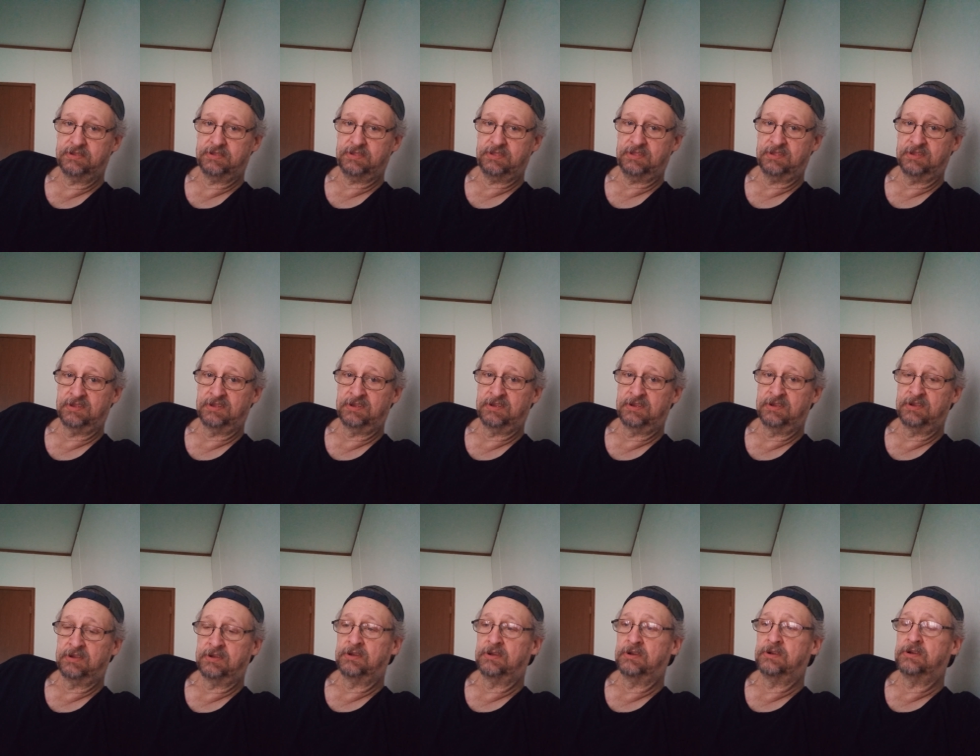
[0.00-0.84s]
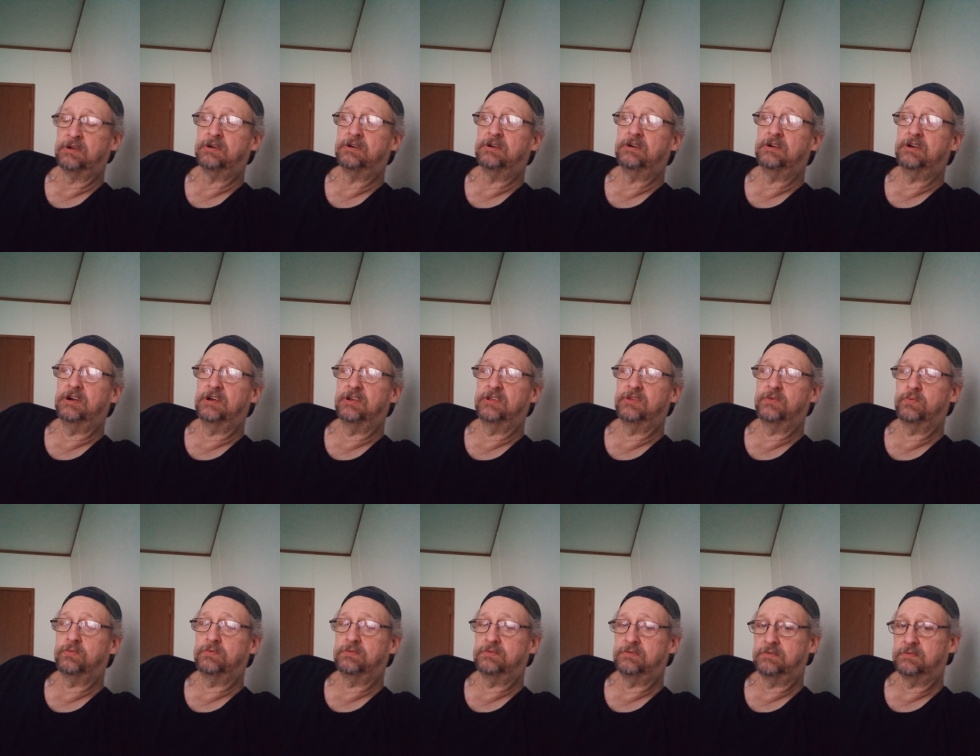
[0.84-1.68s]
It's
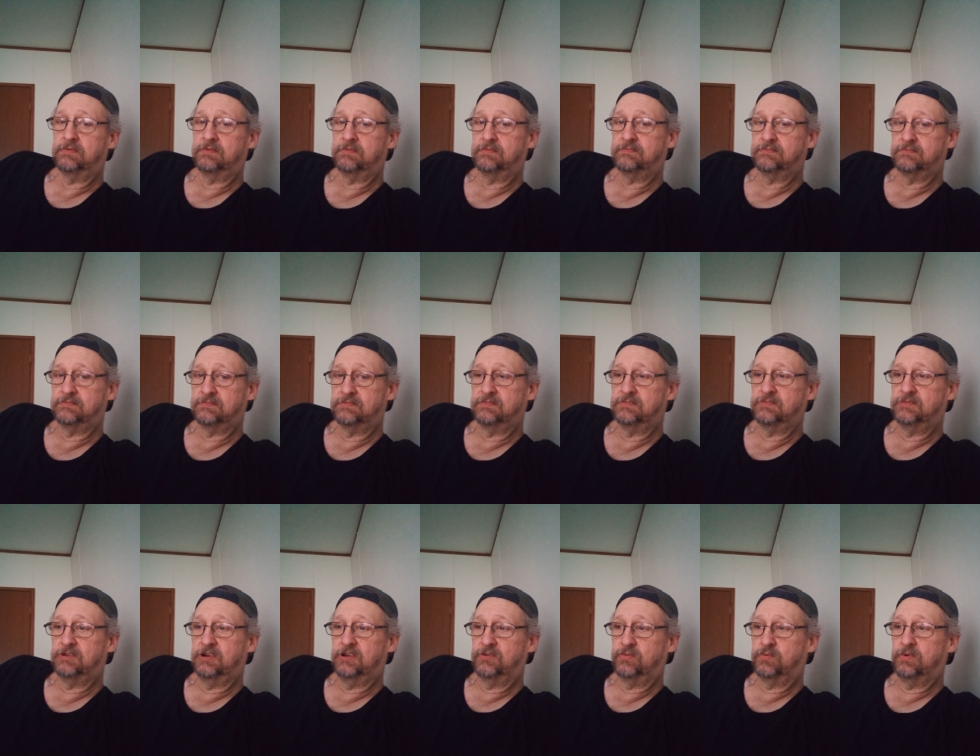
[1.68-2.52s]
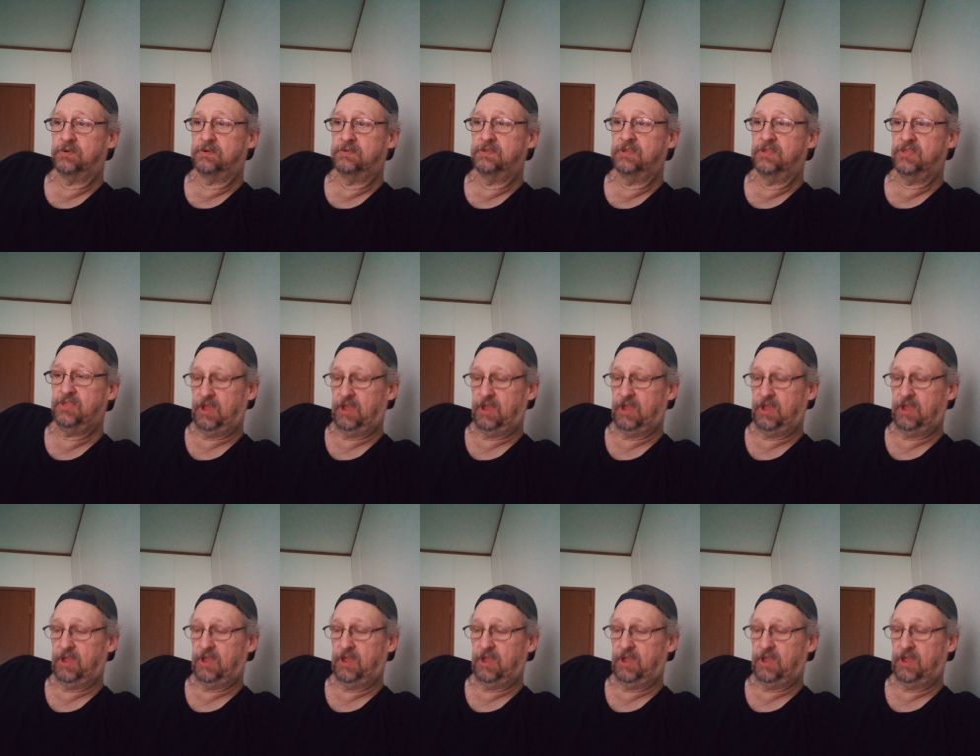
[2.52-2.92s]
it's one of the things I do,